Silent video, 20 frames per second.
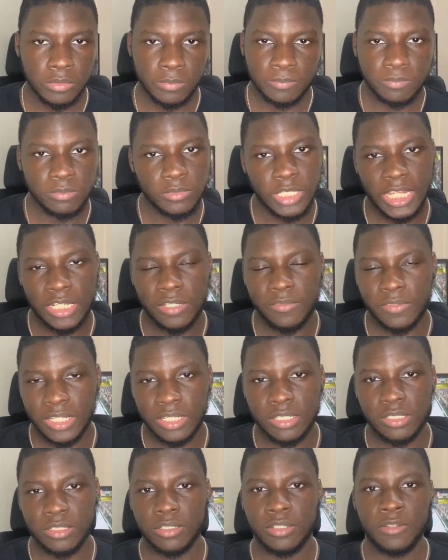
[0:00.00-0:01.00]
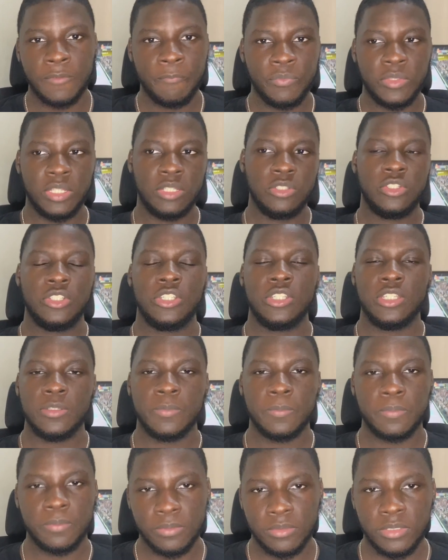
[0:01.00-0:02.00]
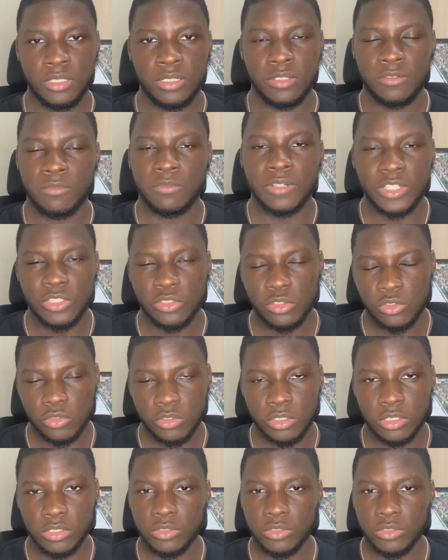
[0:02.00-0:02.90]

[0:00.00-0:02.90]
kind of like a cheap restaurant,